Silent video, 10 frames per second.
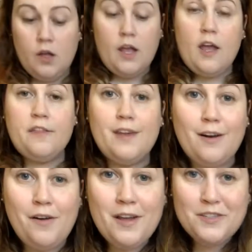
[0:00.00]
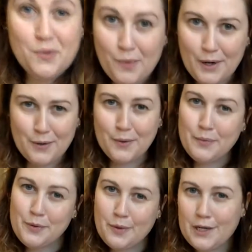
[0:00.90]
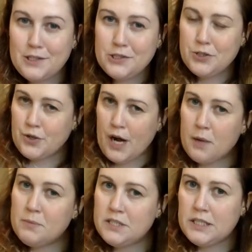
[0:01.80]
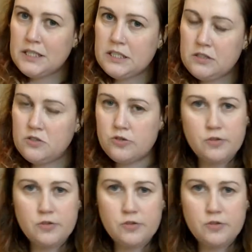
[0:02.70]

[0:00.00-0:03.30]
And then tomorrow I'll be ready to try my delicious